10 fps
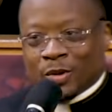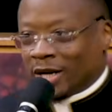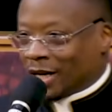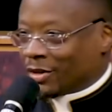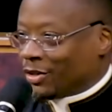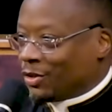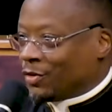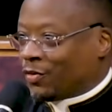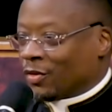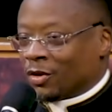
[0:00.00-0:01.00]
We honor
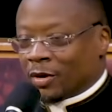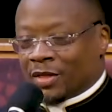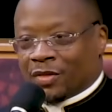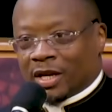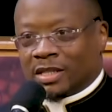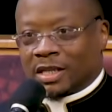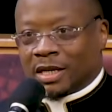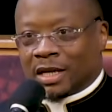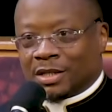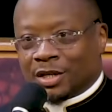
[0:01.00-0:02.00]
you for the great things
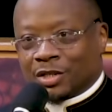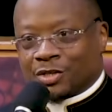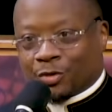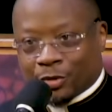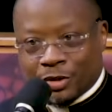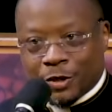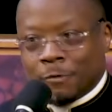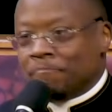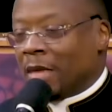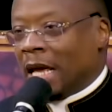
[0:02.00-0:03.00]
that God does through
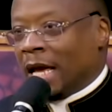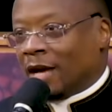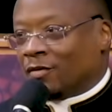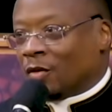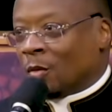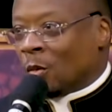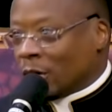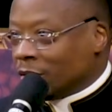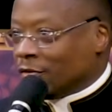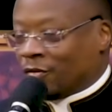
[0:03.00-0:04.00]
you and for the
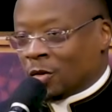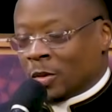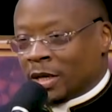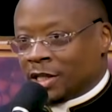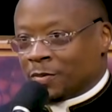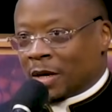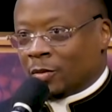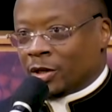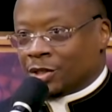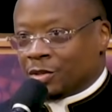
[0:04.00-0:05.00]
wonderful ways by
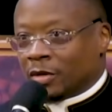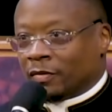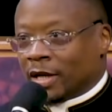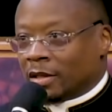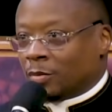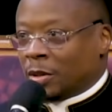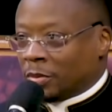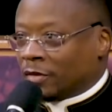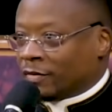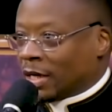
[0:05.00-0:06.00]
which you have led the
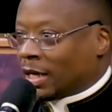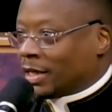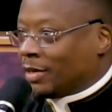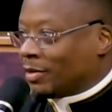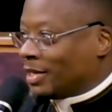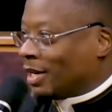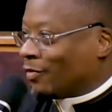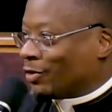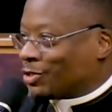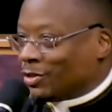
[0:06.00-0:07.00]
people of God here at the
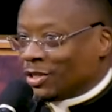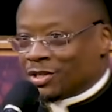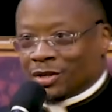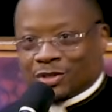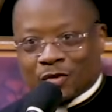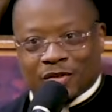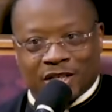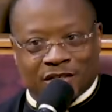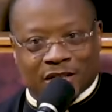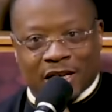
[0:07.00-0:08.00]
Alfred Street Church over
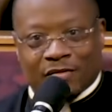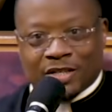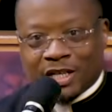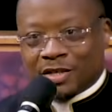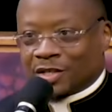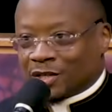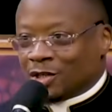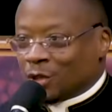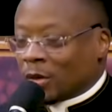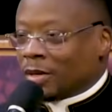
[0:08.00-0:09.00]
these 11 years. It's
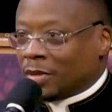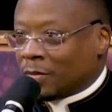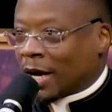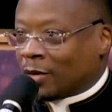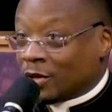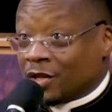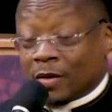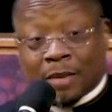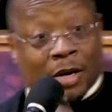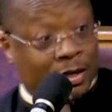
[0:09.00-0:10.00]
a joy to be back with
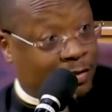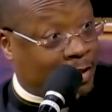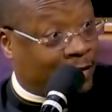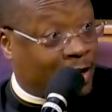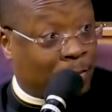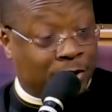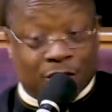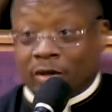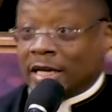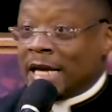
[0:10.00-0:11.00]
you. I'm honored by the
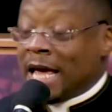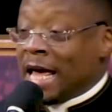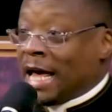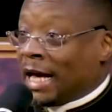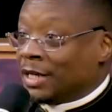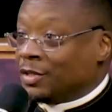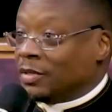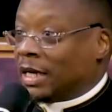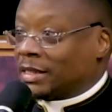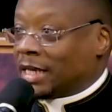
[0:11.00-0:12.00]
opportunity. I do
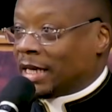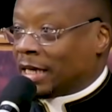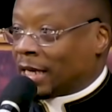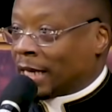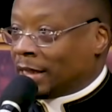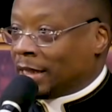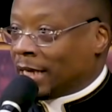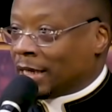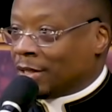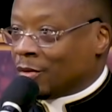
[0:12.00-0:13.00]
not take it
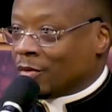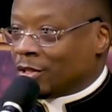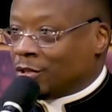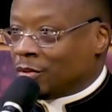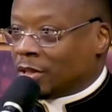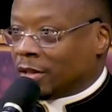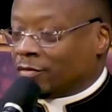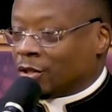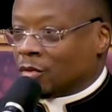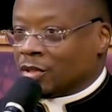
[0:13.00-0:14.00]
lightly. I know that you could
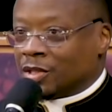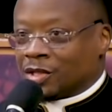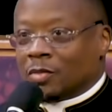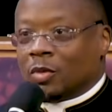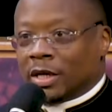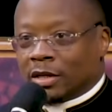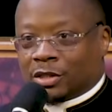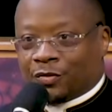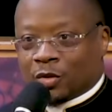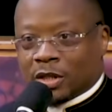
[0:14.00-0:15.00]
have chosen someone
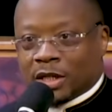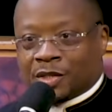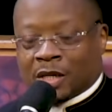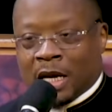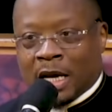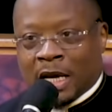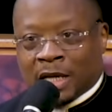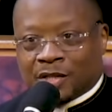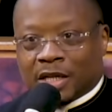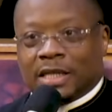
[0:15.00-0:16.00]
else for this
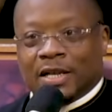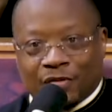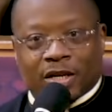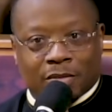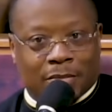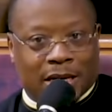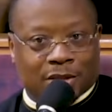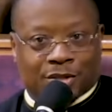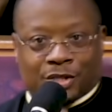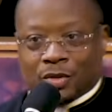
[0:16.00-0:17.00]
significant
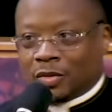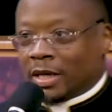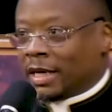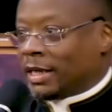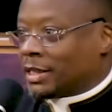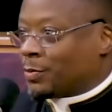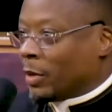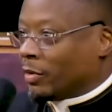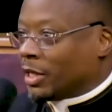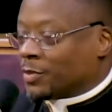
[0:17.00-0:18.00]
milestone and
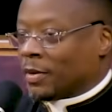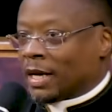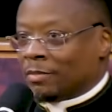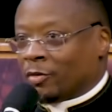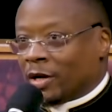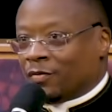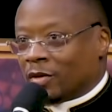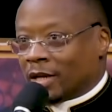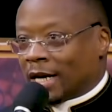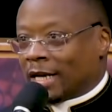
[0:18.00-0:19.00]
experience, but I'm
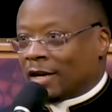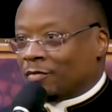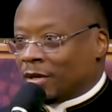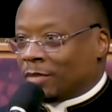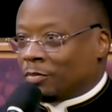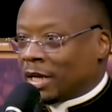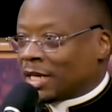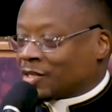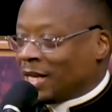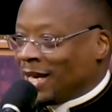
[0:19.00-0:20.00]
grateful that I have been
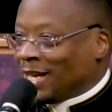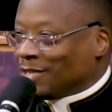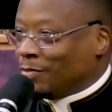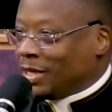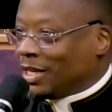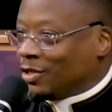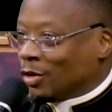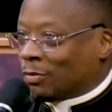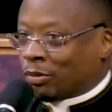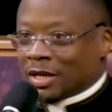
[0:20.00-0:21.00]
blessed to be in
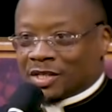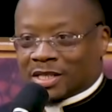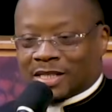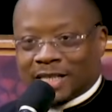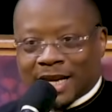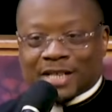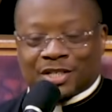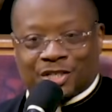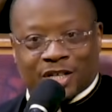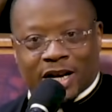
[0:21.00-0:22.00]
your presence today and
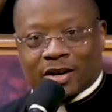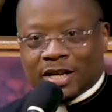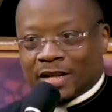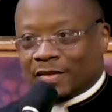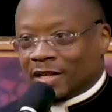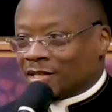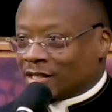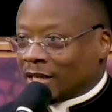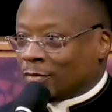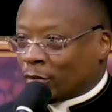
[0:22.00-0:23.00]
to share in this
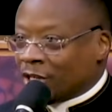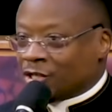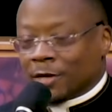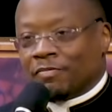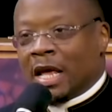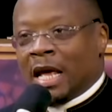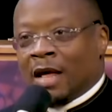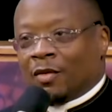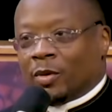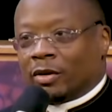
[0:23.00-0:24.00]
celebration.
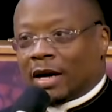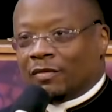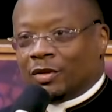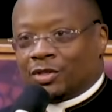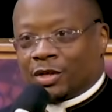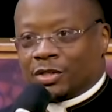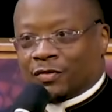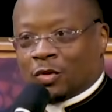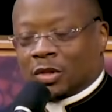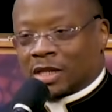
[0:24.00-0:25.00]
The Wheeler Avenue
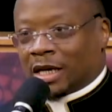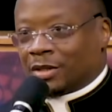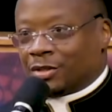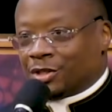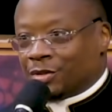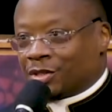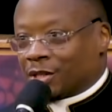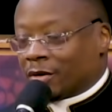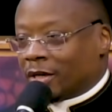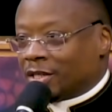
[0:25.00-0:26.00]
Church, of course, honors you,
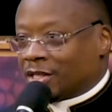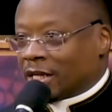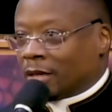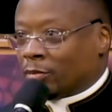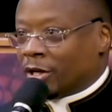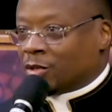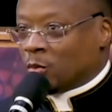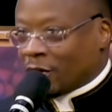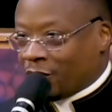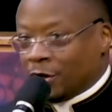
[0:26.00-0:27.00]
sir, and celebrates
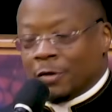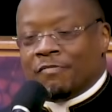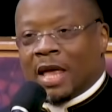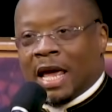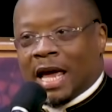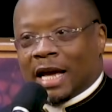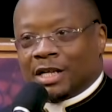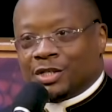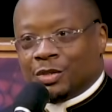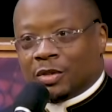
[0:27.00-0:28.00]
with you
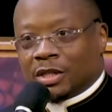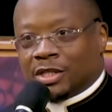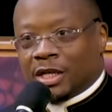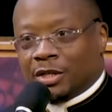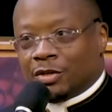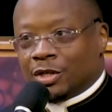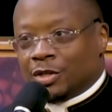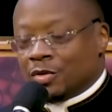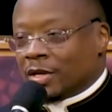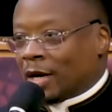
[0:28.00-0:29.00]
as you continue to
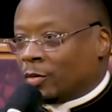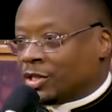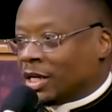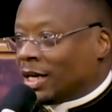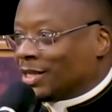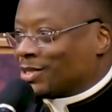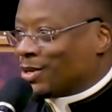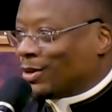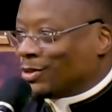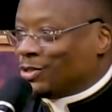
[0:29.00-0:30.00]
do that which God has
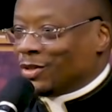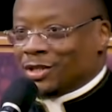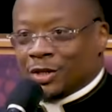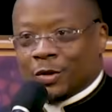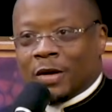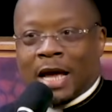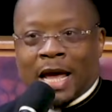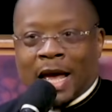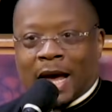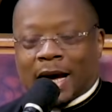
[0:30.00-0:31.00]
called you to do.
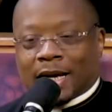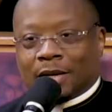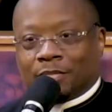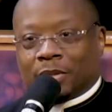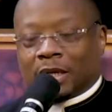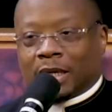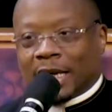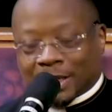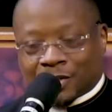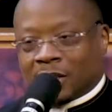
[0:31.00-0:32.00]
I am
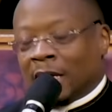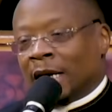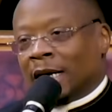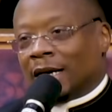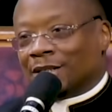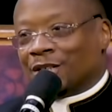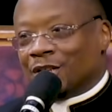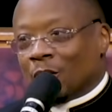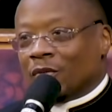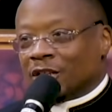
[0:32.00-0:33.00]
blessed
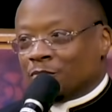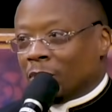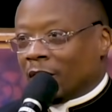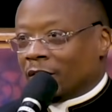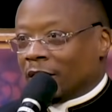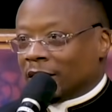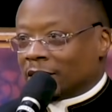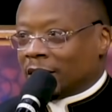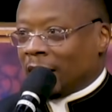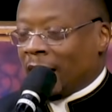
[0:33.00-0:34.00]
to know this brother
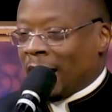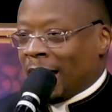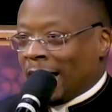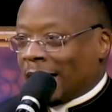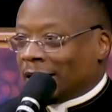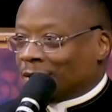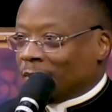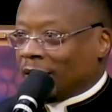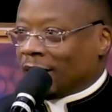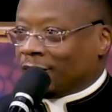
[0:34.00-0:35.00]

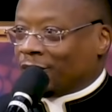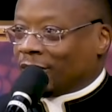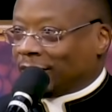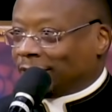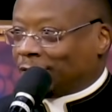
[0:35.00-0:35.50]
as we have